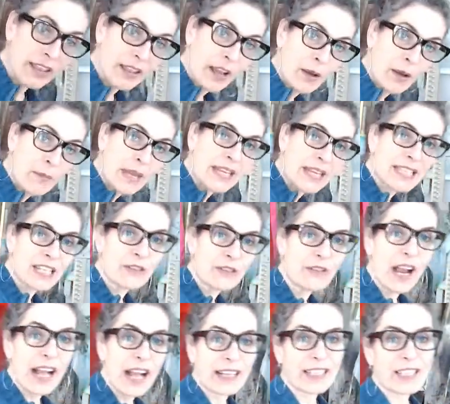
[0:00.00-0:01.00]
amazing
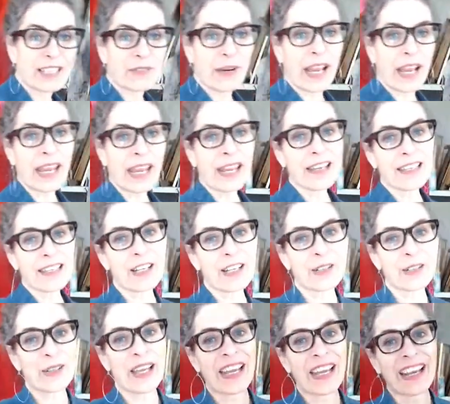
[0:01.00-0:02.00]
rugs, right? So
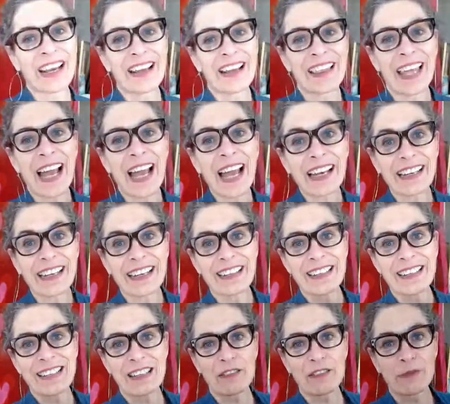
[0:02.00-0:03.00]
like that
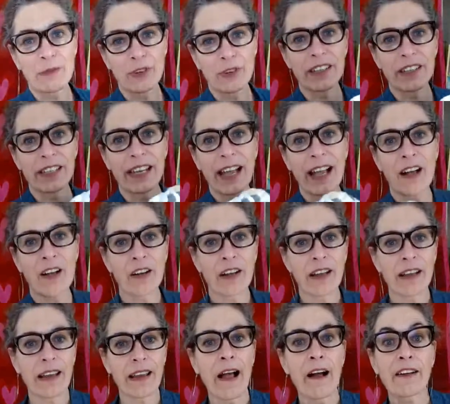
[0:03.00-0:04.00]
is really
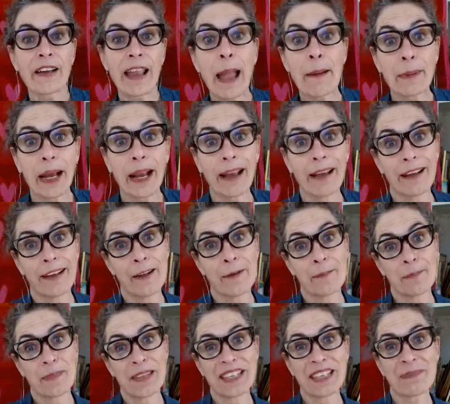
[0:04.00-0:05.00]
alchemic
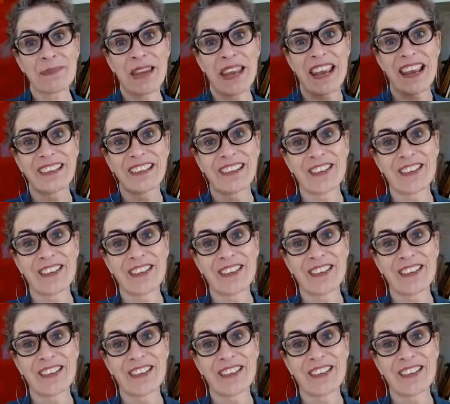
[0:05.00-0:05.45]
to me.